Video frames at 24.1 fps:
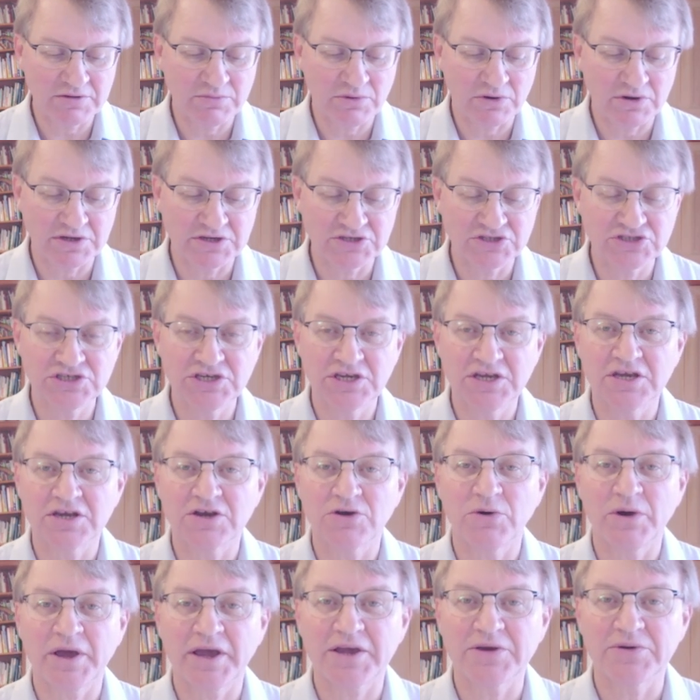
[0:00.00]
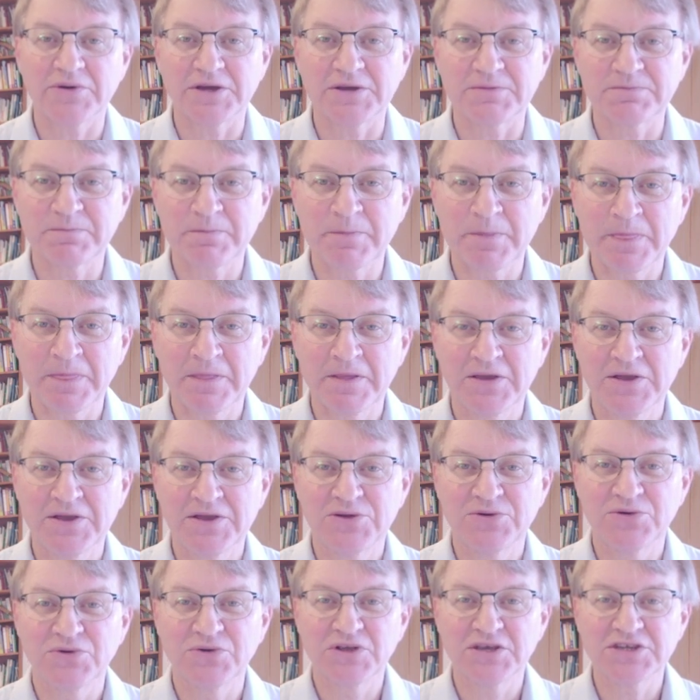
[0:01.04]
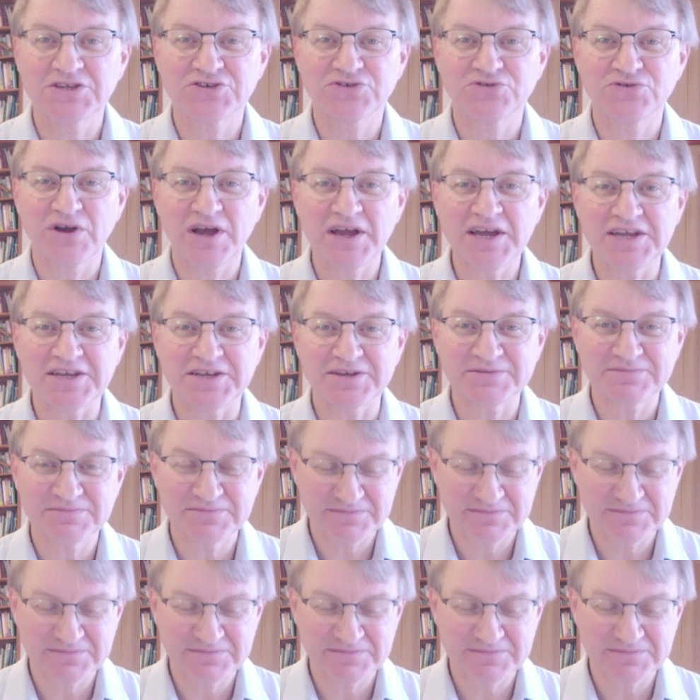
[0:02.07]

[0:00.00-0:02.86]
by sheer quackery." Well, that's great.